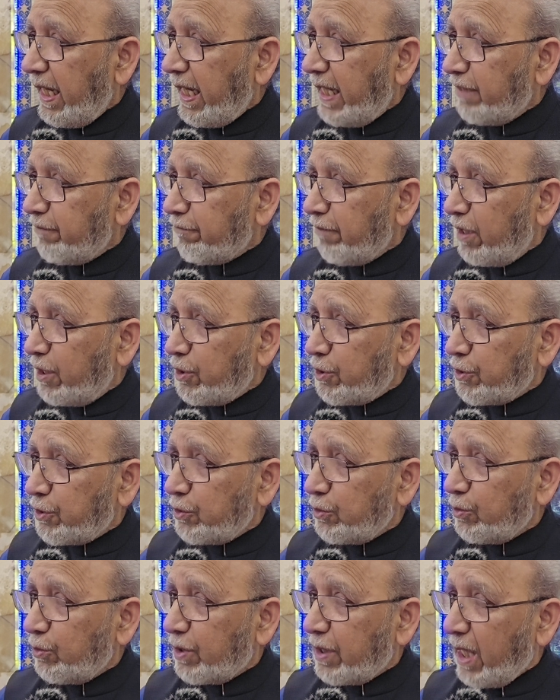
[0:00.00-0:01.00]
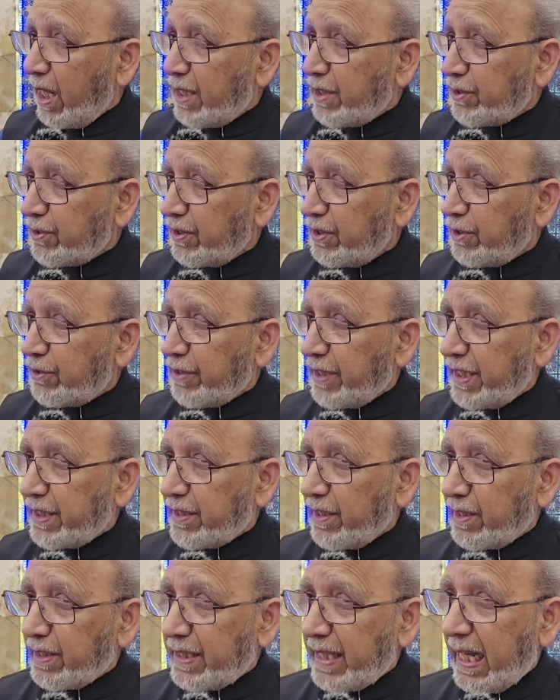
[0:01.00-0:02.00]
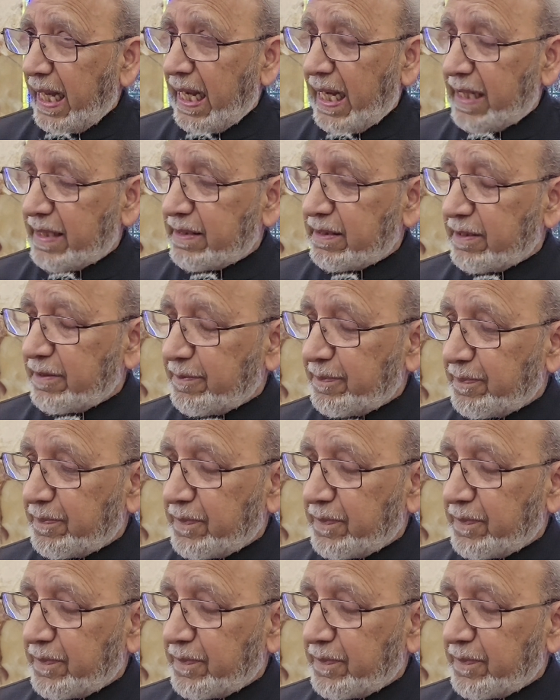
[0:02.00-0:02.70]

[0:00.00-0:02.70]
And once you concentrate on that